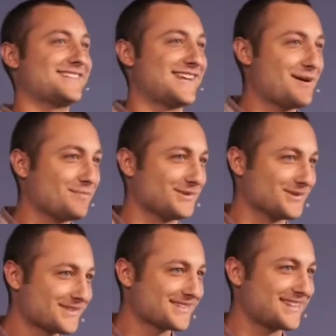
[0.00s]

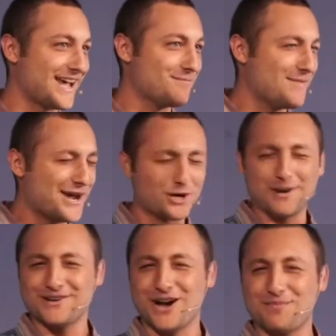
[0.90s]
examples that may
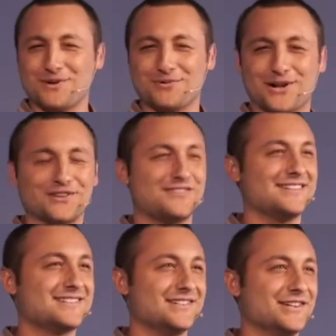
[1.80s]
or may not be
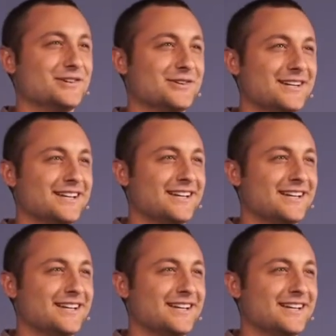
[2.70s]
relevant to you.